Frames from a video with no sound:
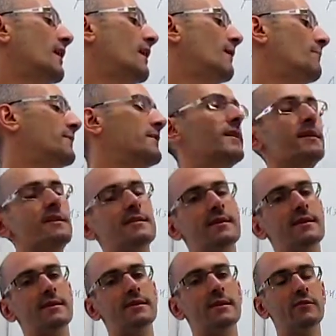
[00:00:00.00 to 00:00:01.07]
a pH that
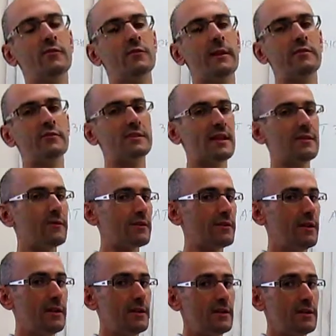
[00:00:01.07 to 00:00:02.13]
is 10 to the minus 7
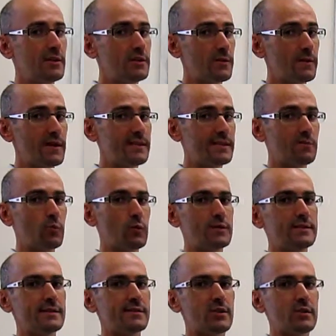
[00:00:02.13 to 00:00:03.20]
so that's what
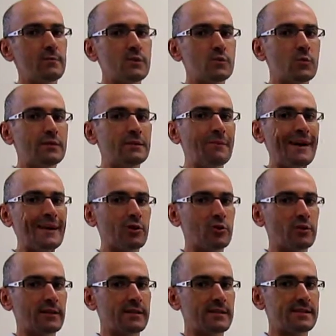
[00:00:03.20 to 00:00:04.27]
determines what the
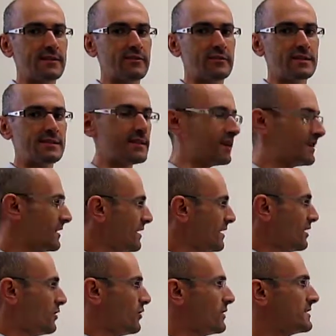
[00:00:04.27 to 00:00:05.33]
biological standard state.
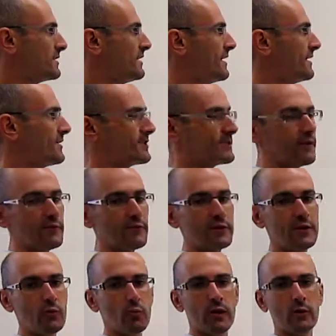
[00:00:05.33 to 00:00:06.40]
Notice that solving
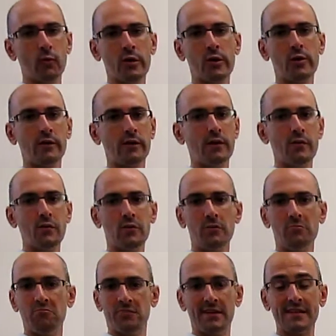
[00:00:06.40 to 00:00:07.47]
it one way or the
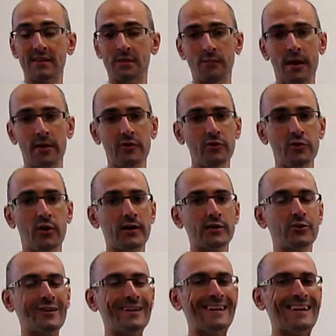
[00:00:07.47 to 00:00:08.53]
other doesn't matter, you're
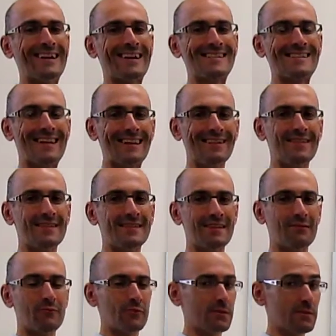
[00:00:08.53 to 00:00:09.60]
actually going to get exactly the
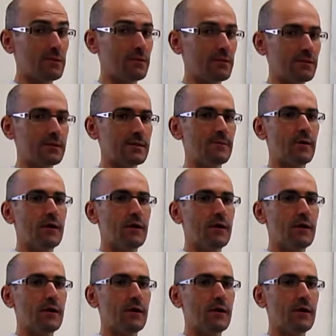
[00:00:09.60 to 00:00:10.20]
same results.